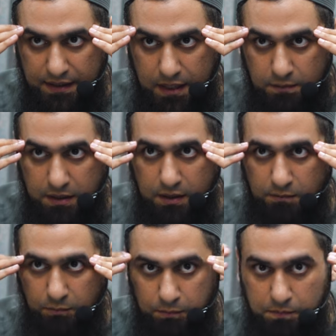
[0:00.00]
zehen mein na
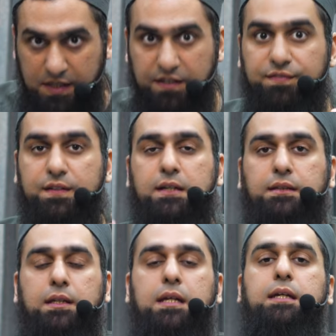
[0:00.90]

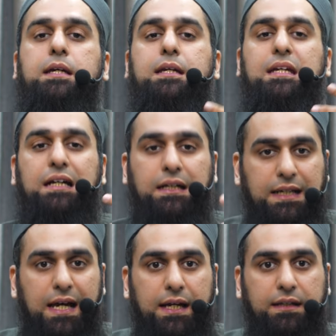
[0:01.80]
different tarike ke
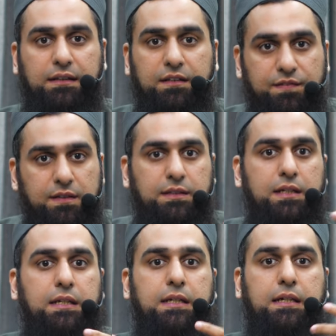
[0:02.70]
attacks, different
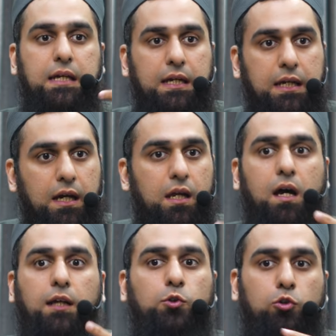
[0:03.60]
tarike ke
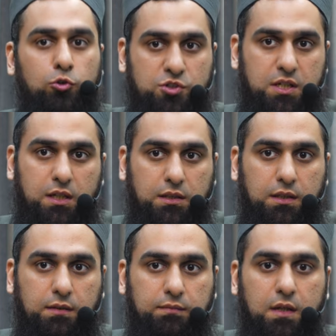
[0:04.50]
khayalat aur soche
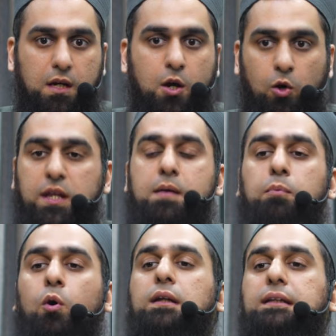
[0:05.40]
aati hain, aur ye
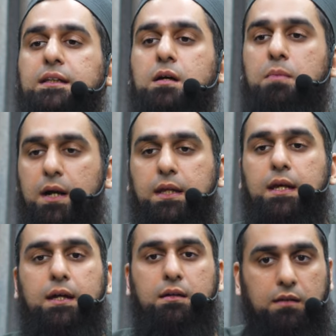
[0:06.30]
bahut zyada badh
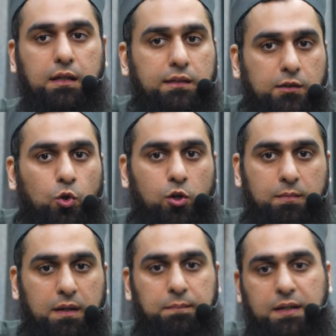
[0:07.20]
gaya hai is daur
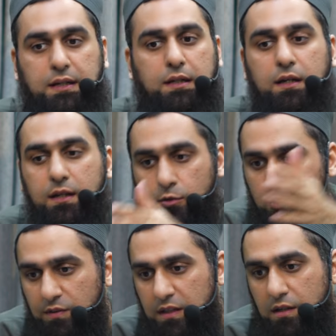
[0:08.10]
mein, particularly you
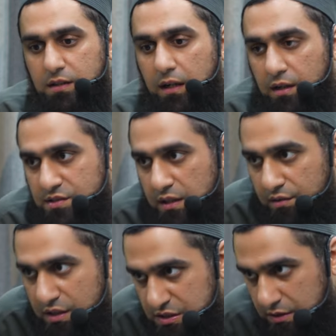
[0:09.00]
know with our younger
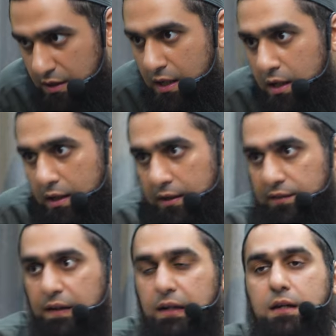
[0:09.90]
generation
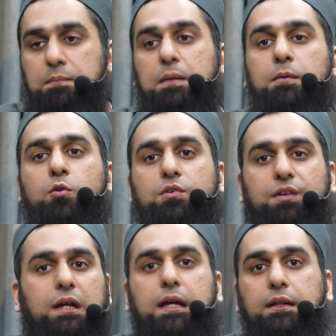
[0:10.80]
as well, and people
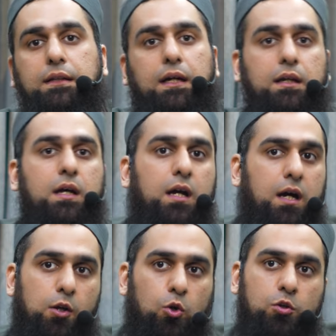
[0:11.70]
don't realize that
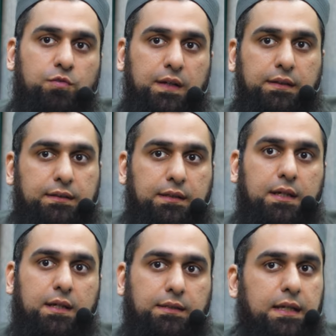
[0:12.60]
a lot of us
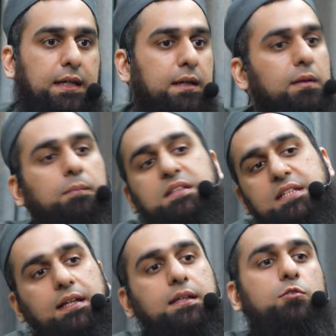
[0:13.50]
think ke bas bache
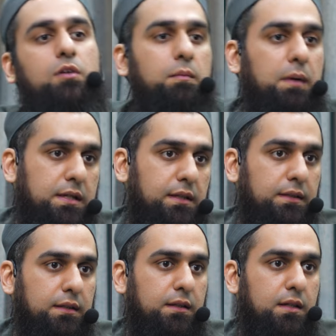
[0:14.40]
aise hi jo hai na pal jate
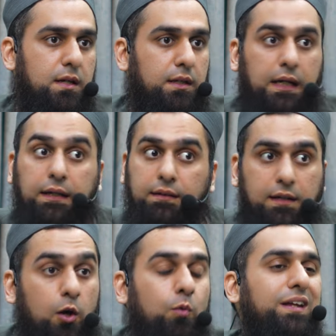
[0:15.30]
hain. Kids are
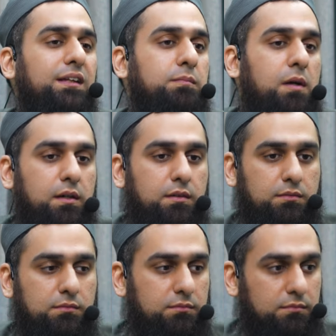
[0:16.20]
now very smart.
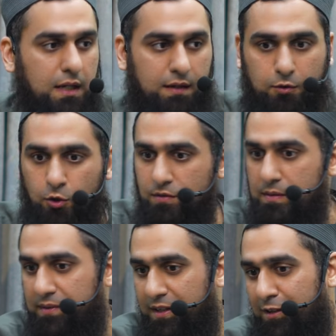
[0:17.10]
I have a lot of
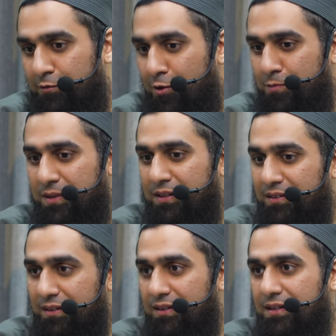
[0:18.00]
them sitting in front of me,
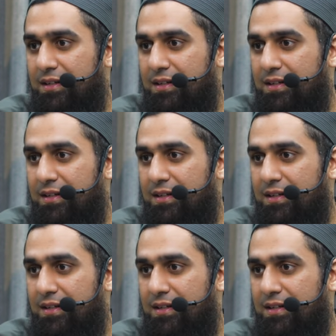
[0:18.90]
theek hai,